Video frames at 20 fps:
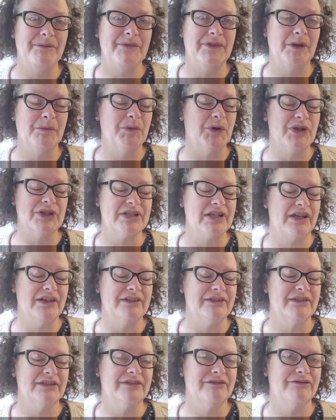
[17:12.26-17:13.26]
the boys
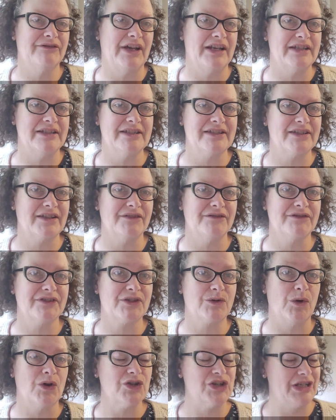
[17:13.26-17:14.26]
aren't fans of
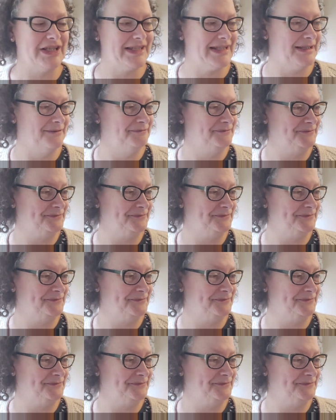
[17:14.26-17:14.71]
squashes.